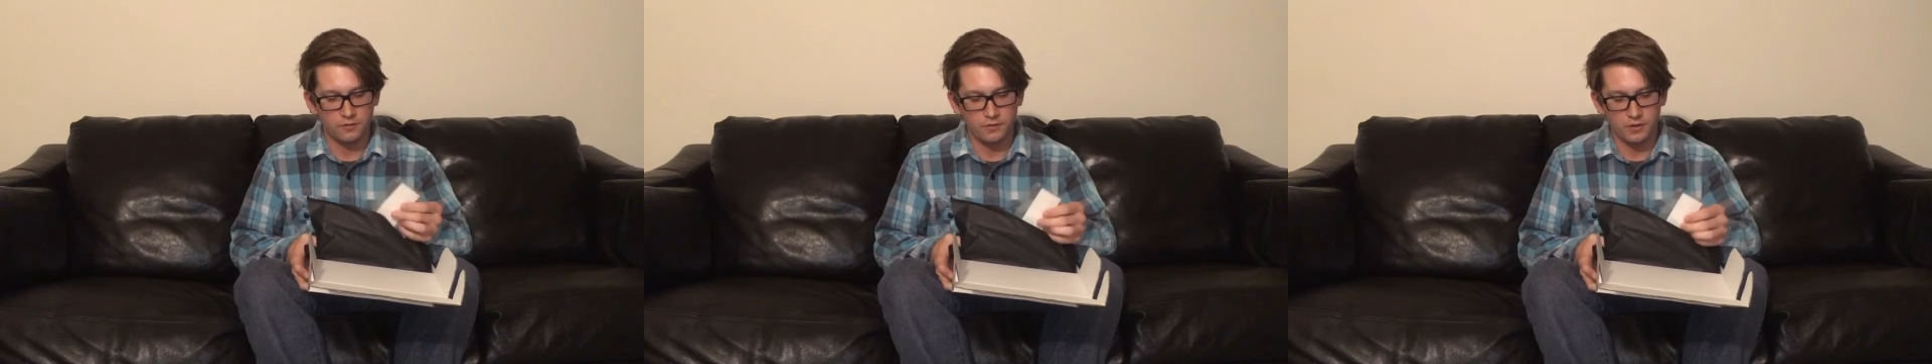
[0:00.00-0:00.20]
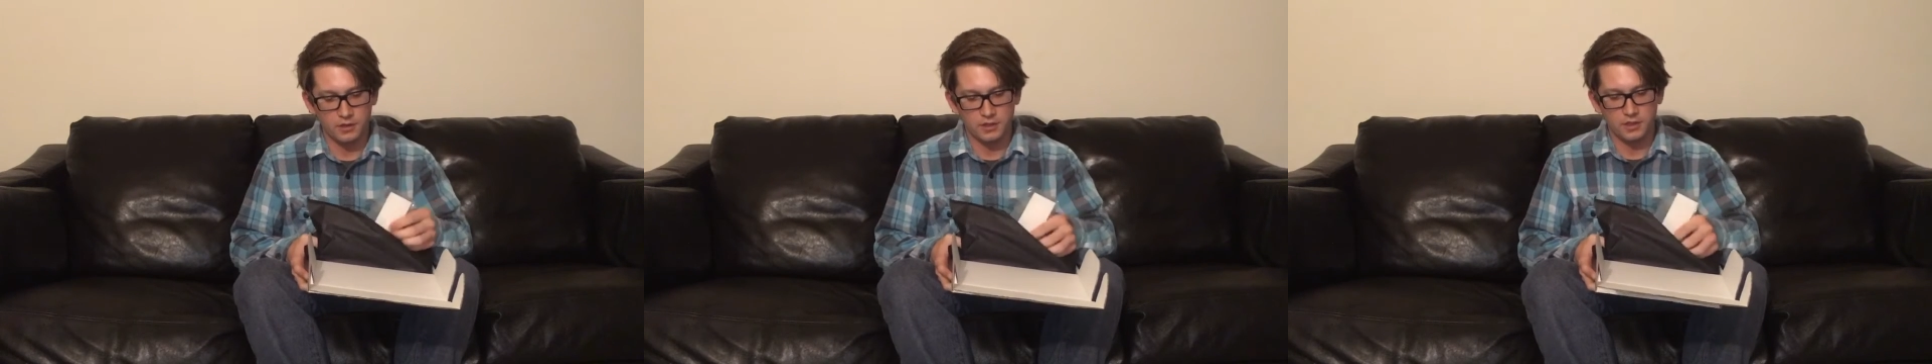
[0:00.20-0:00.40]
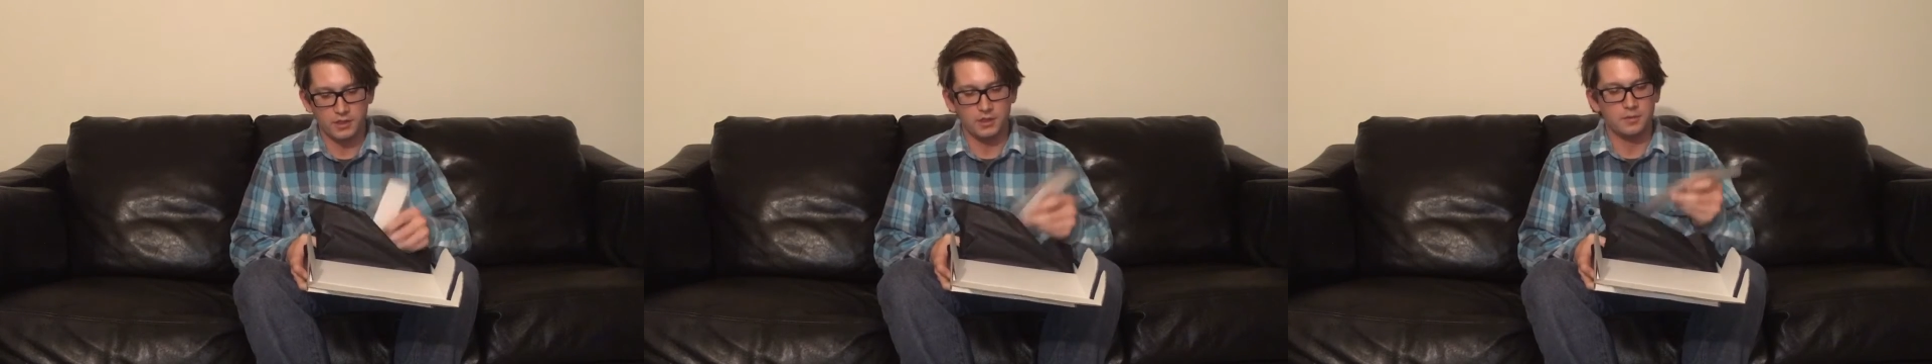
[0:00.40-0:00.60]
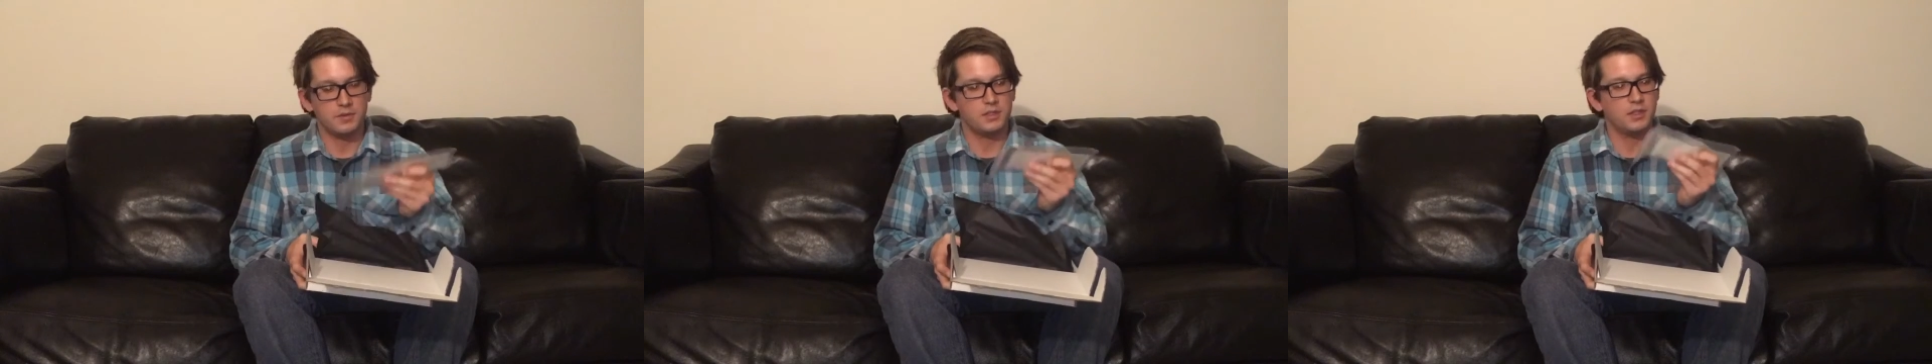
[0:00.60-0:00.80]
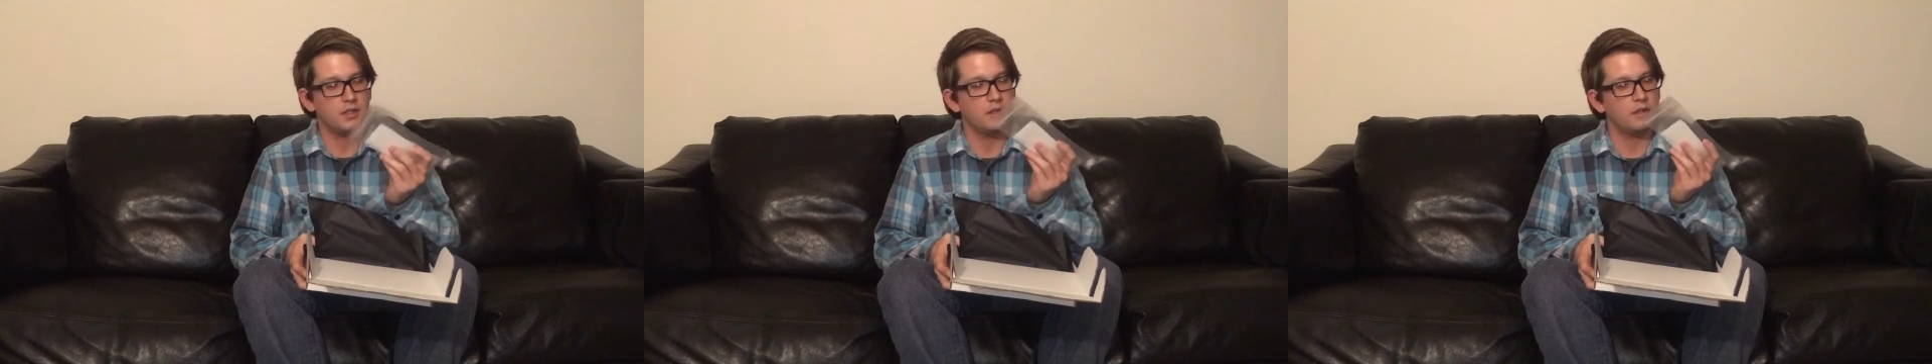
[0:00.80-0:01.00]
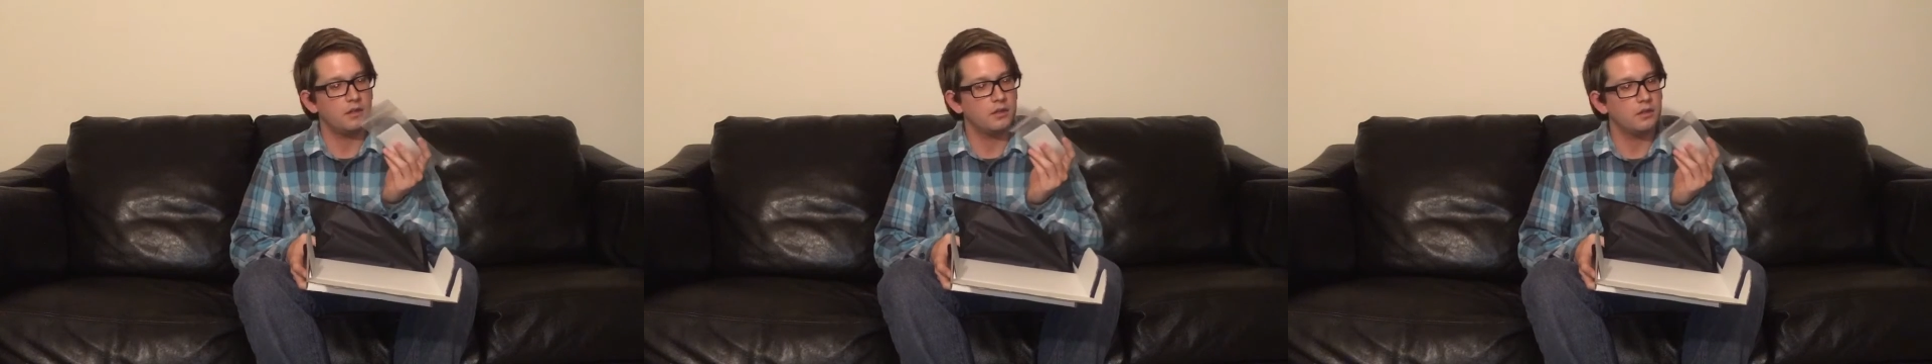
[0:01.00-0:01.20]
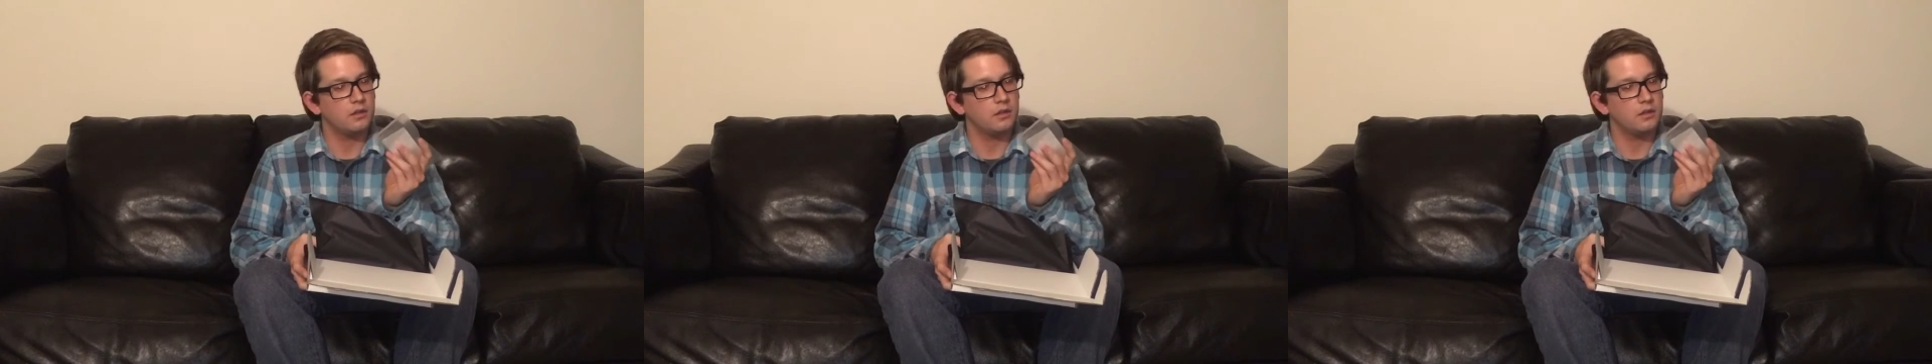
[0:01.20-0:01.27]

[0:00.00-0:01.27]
First thing I'm seeing,